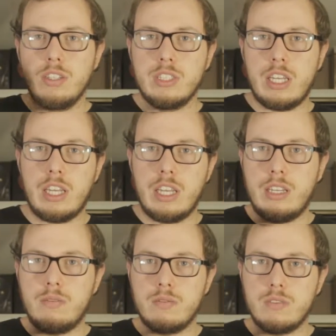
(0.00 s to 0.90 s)

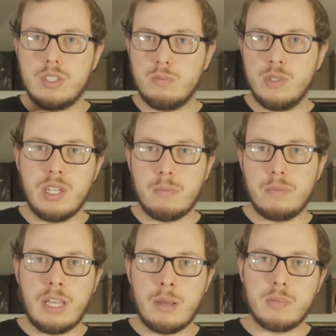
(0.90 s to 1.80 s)
they split up
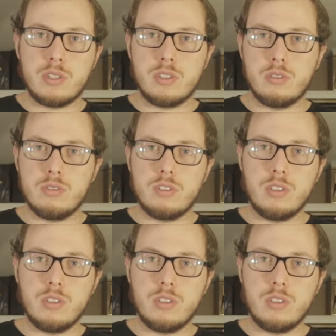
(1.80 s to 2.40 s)
the episodes.